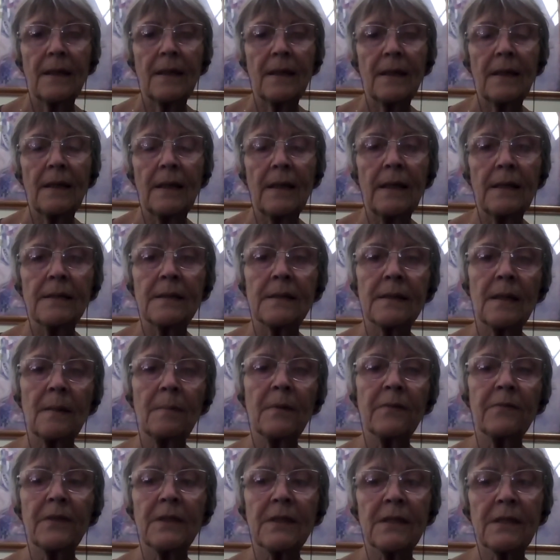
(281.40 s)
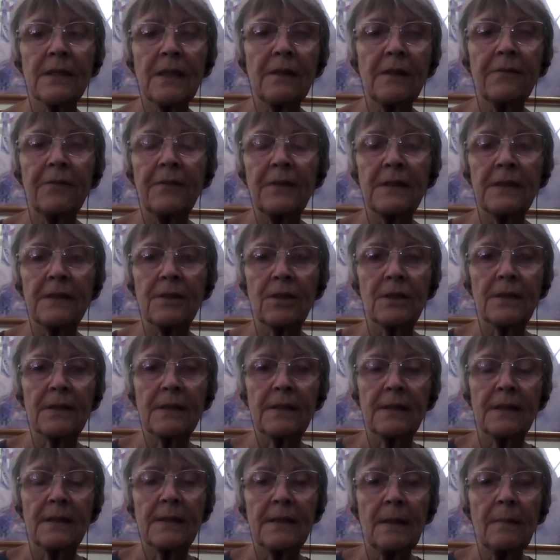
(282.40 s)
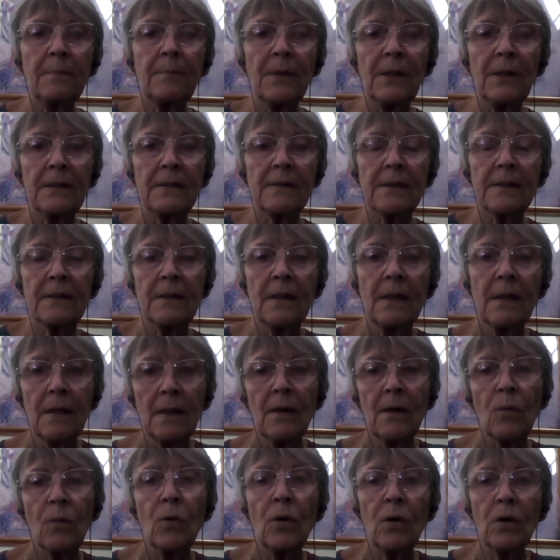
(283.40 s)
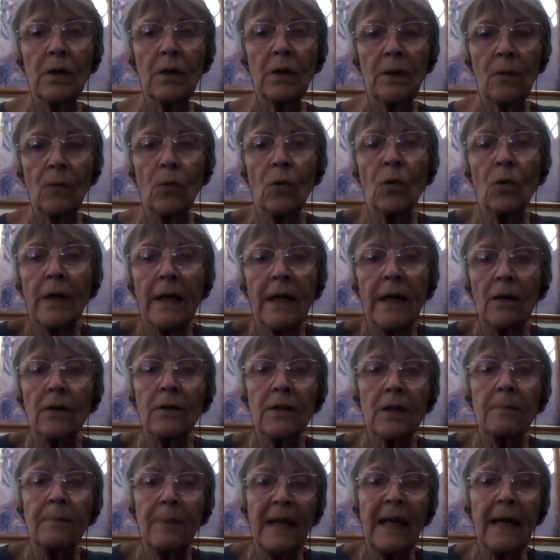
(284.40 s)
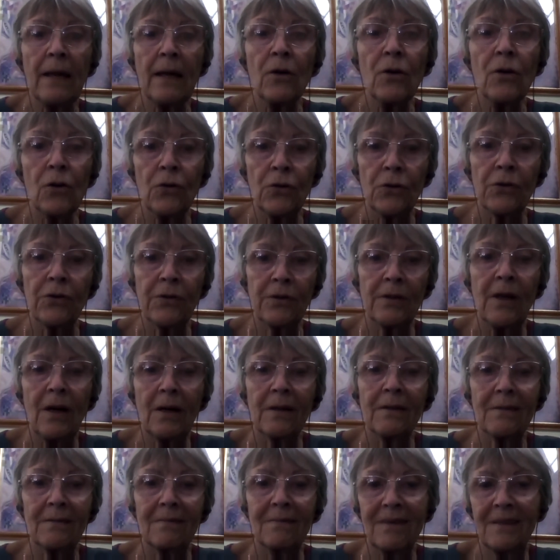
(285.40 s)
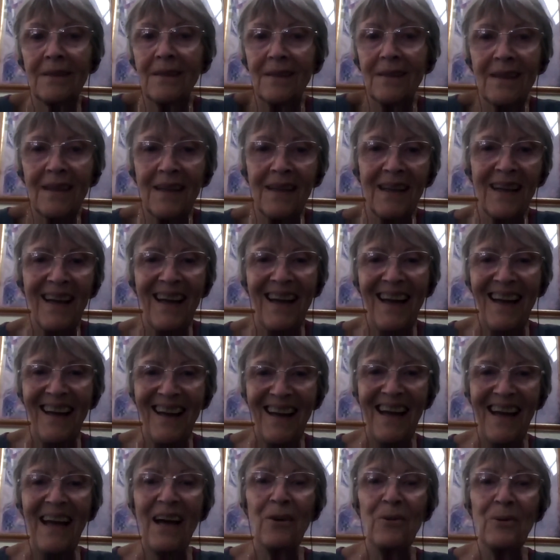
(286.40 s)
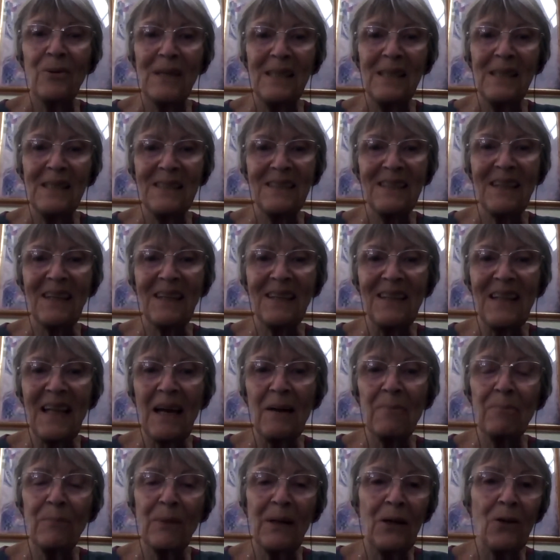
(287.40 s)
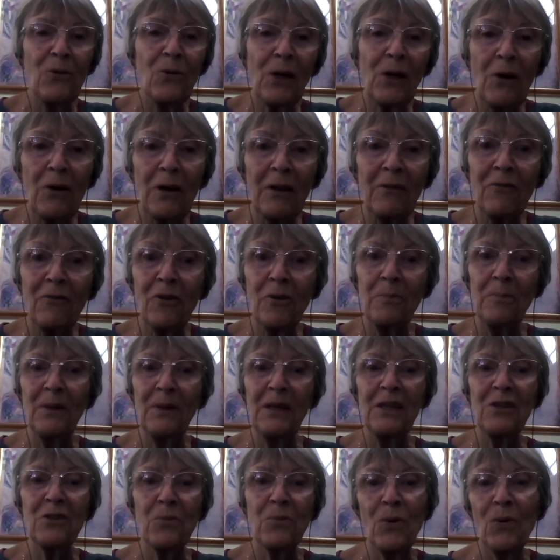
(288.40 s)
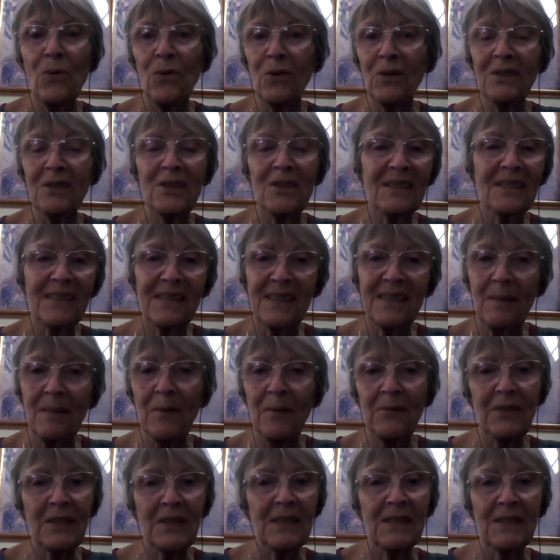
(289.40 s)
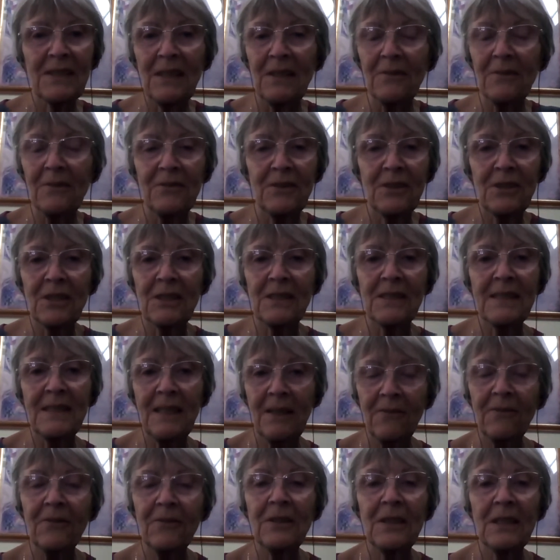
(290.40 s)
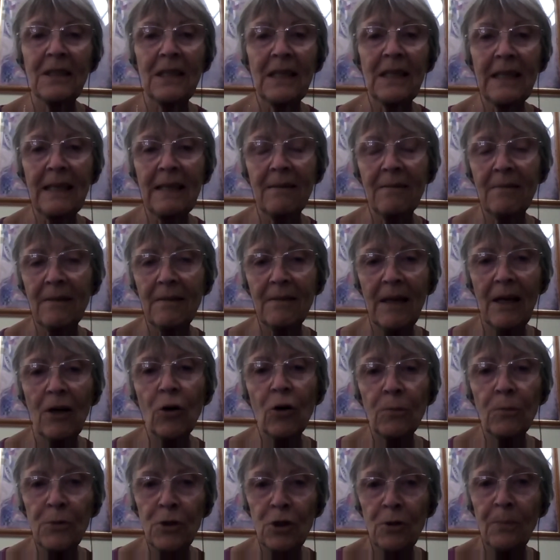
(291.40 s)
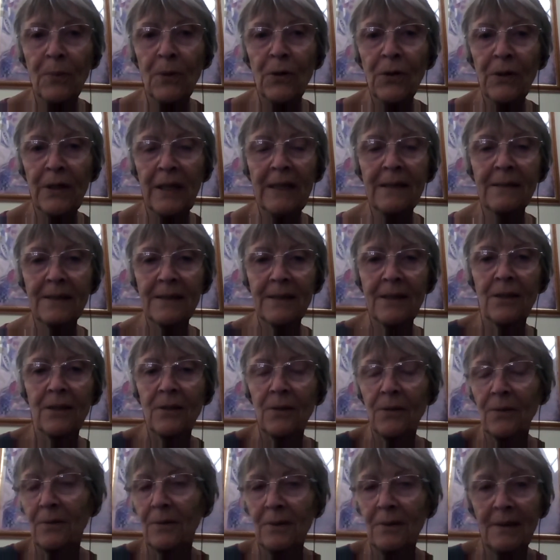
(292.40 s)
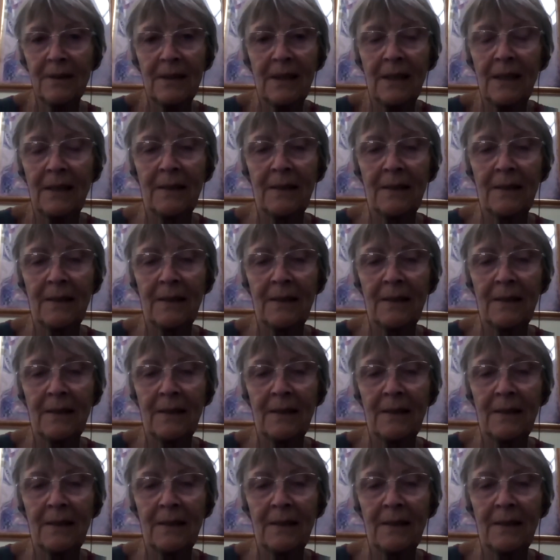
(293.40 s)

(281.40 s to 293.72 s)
And some of the stuff is just as simple as walking on the bare earth, like how easy can that be? Or going for a beach walk. Just some of the stuff just definitely helps your body. So yeah.